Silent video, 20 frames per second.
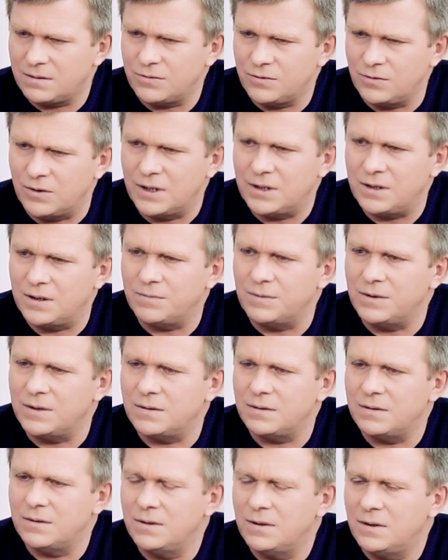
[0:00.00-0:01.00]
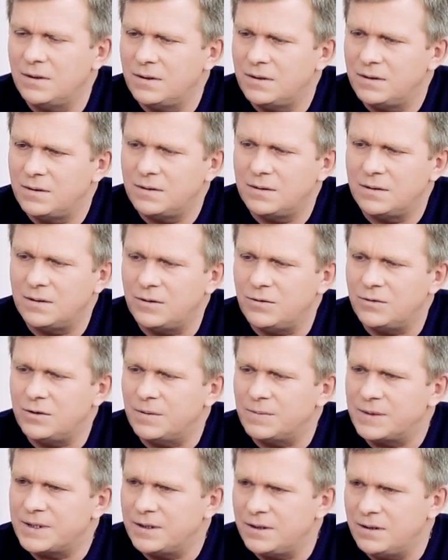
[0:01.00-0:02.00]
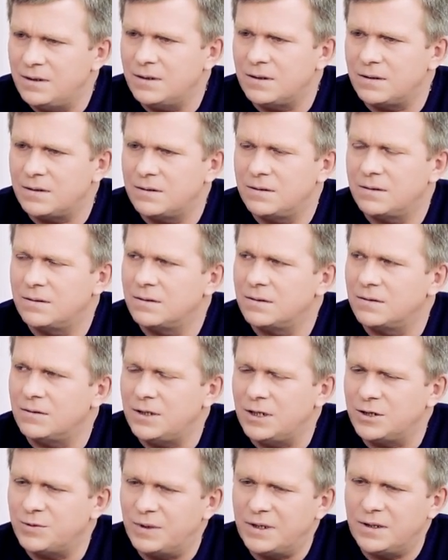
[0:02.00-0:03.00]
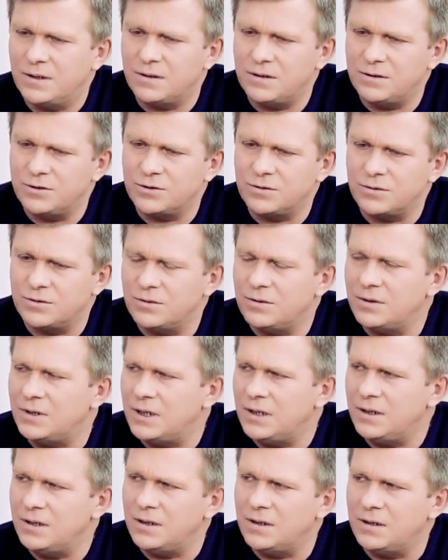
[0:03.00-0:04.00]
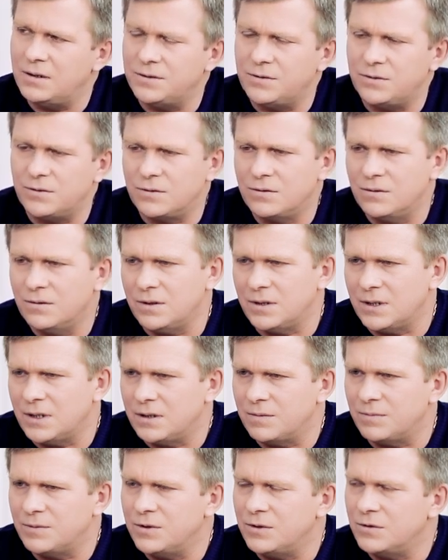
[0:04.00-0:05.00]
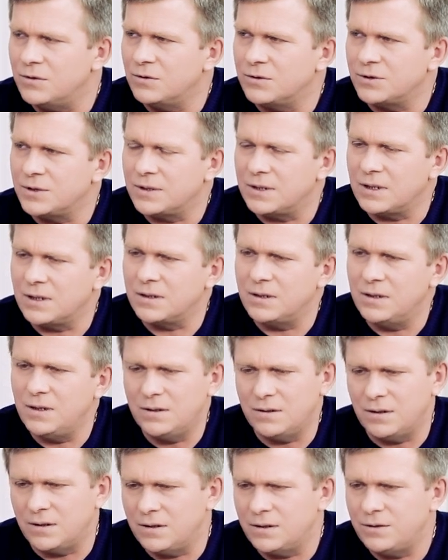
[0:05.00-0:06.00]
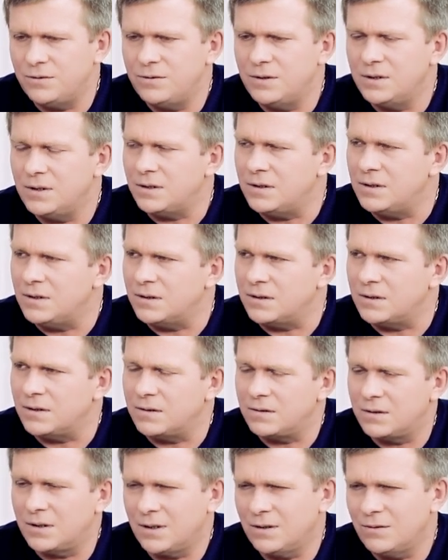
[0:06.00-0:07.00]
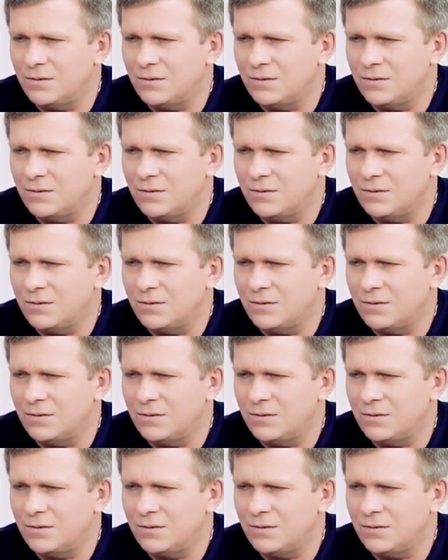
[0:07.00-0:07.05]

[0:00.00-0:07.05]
But people are at least ashamed. I belong to one or another religion. I mustn't do this. And people don't do it.